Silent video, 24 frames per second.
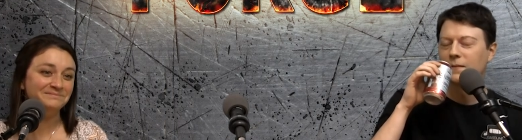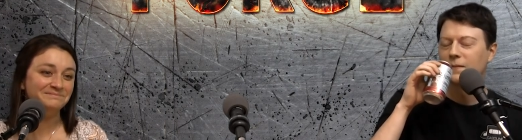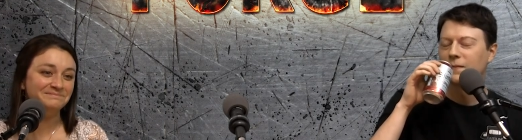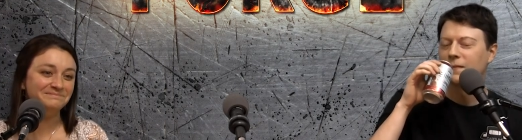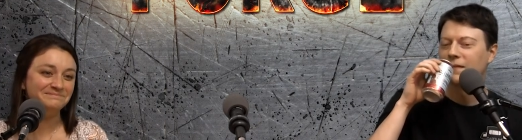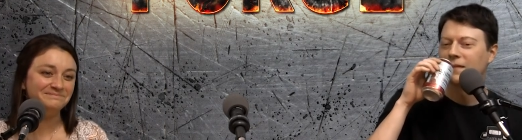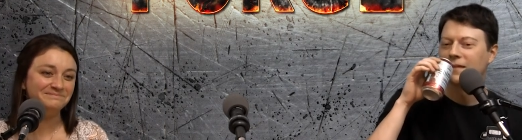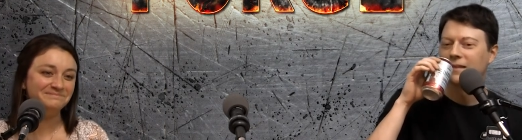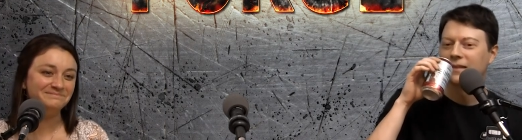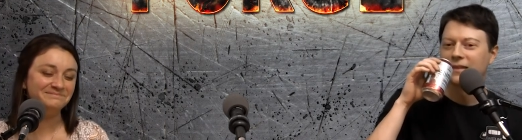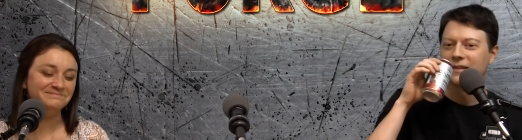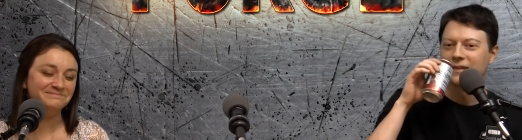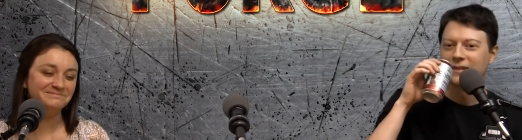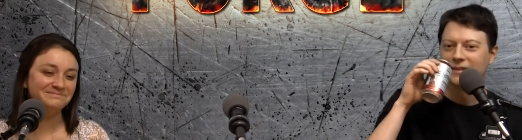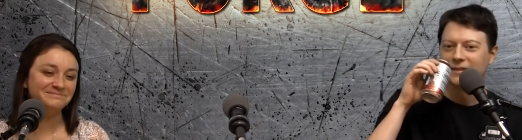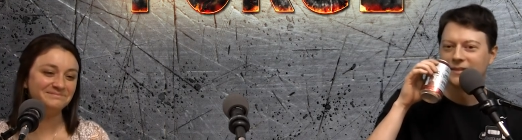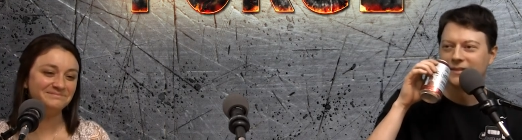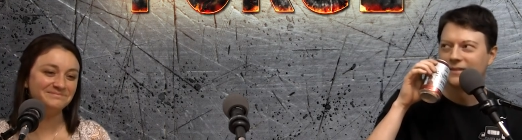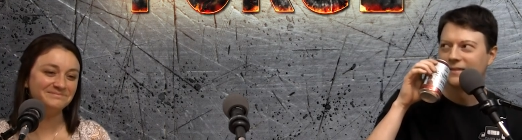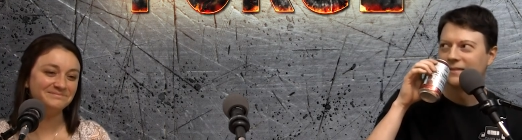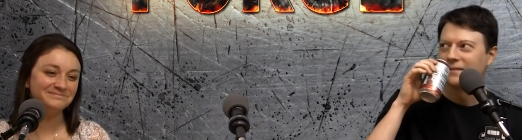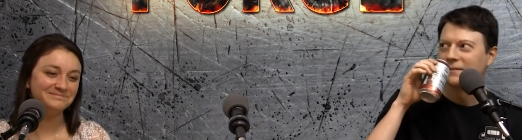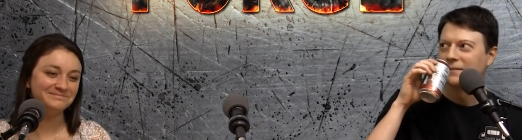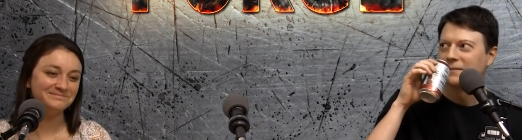
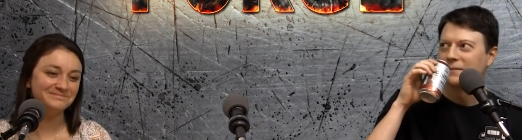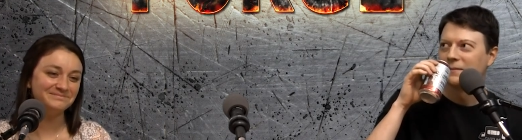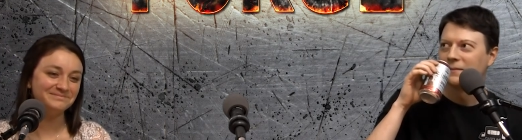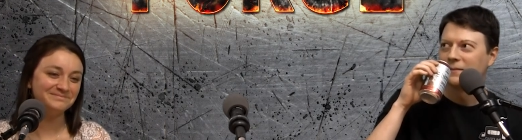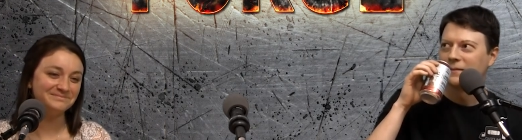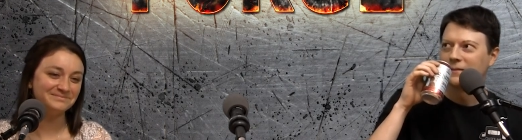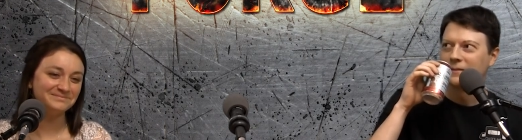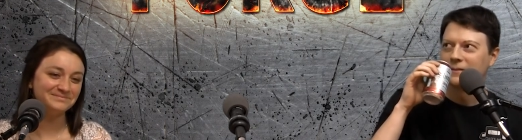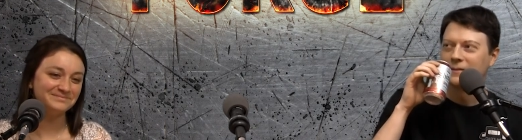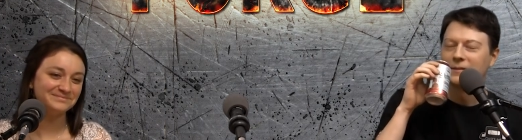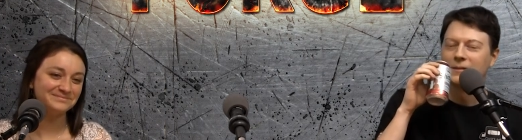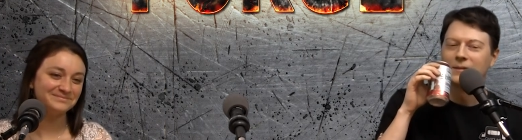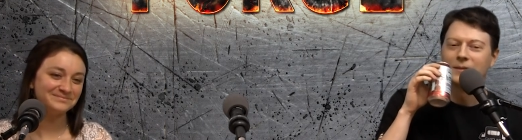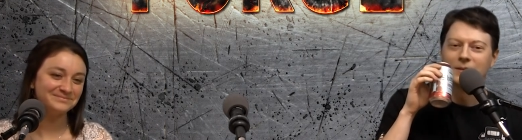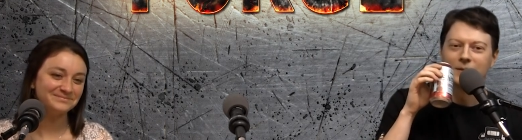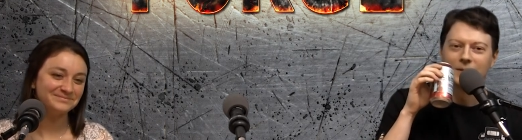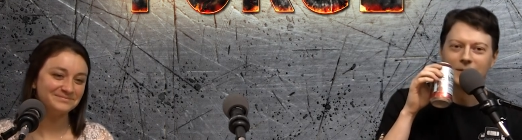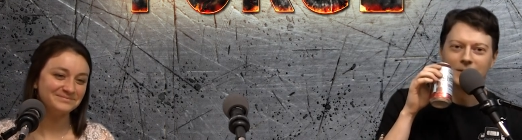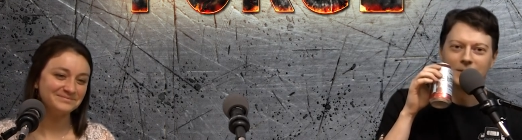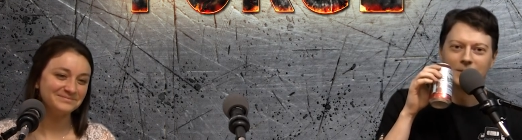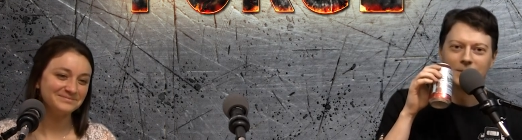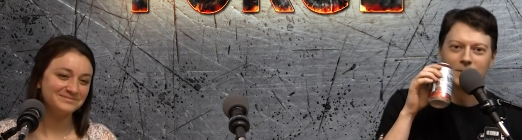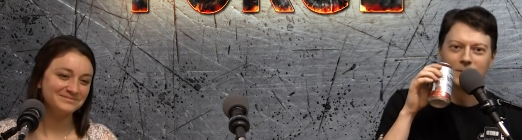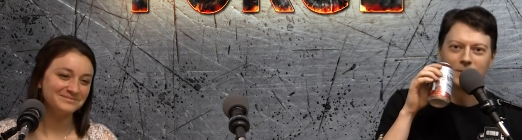[no speech]